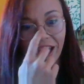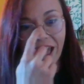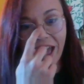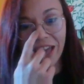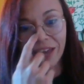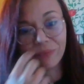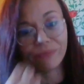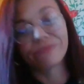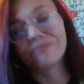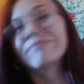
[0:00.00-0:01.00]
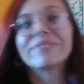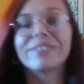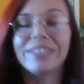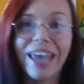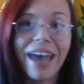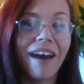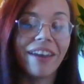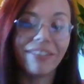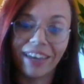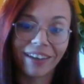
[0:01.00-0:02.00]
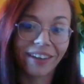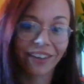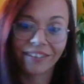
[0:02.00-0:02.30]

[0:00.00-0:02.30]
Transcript: So yeah, I think